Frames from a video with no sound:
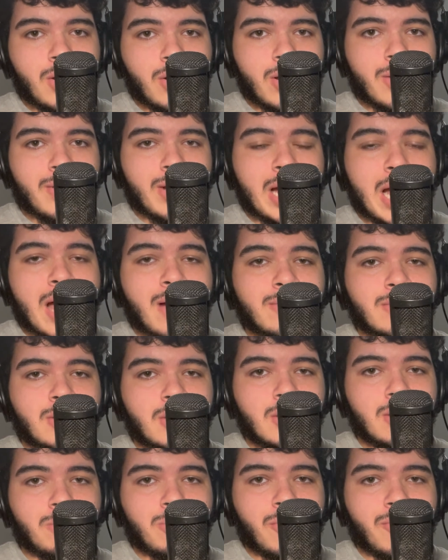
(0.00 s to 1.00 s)
I don't even have
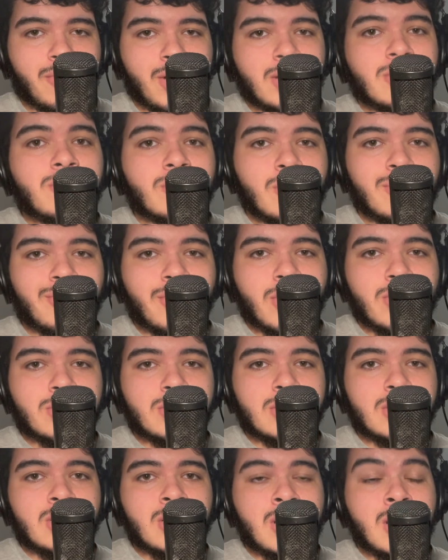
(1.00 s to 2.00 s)
the professional
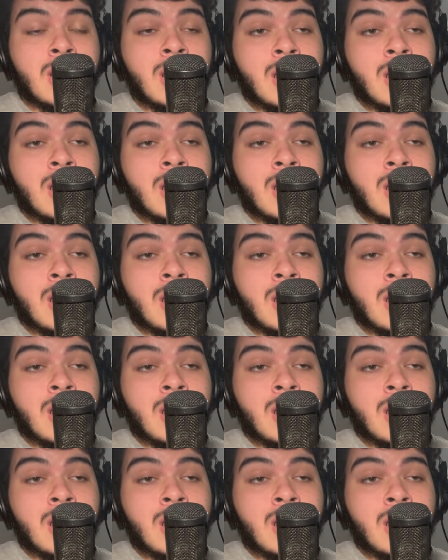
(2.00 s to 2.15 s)
version.